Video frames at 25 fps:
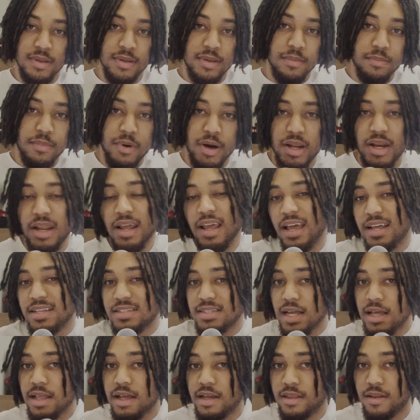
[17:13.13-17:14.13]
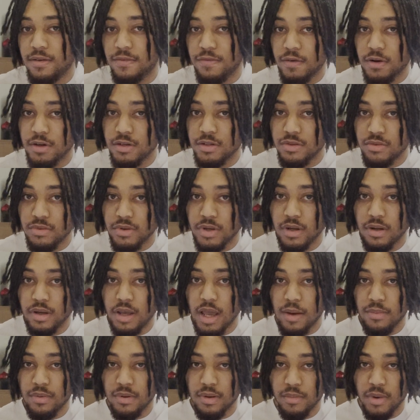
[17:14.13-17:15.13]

But it's not like the first 3 Captain